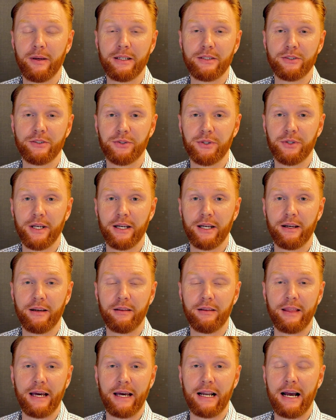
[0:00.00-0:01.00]
and trick
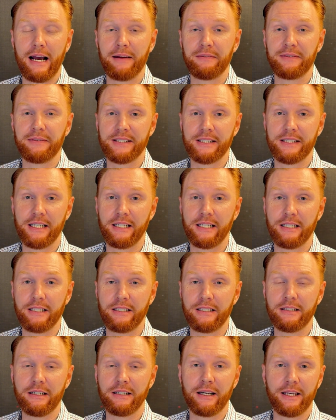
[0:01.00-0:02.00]
that I've
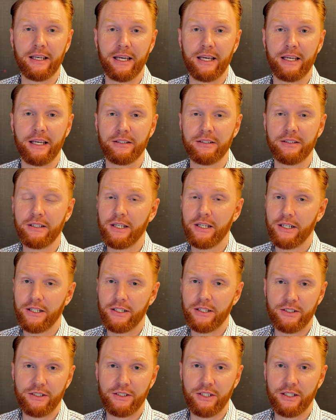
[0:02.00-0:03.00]
seen, again,
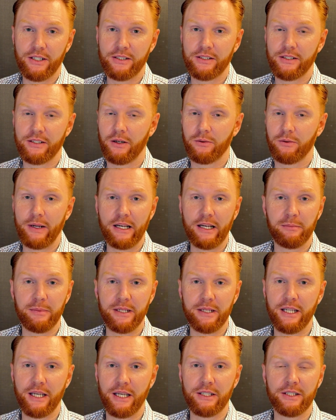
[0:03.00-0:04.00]
just a
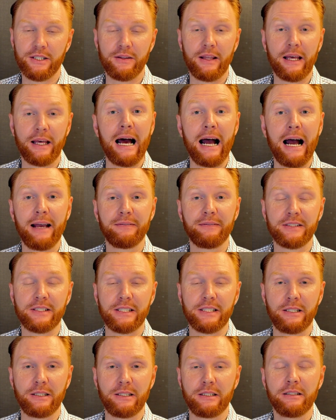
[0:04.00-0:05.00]
recommendation that I've
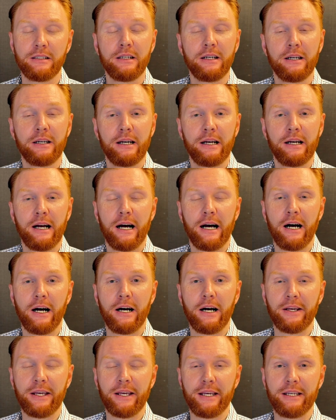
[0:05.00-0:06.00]
seen,
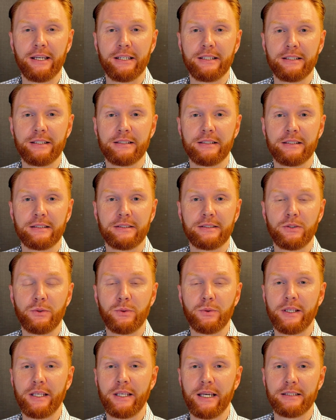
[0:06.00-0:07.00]
is to
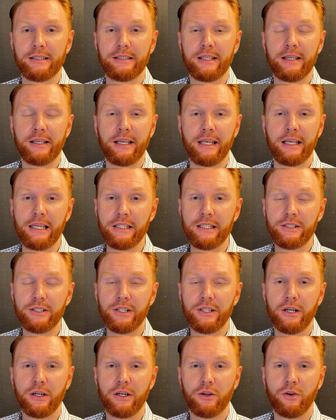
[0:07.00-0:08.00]
get
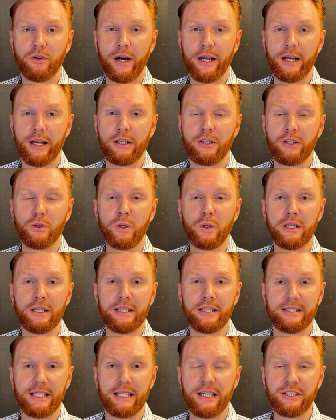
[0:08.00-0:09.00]
each credit
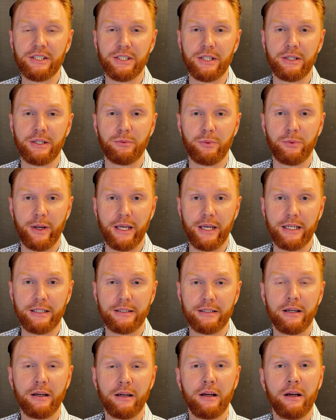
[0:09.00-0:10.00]
utilization
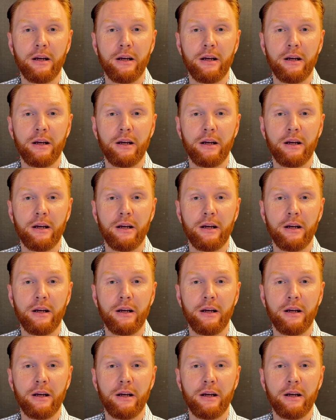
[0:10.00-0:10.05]
rate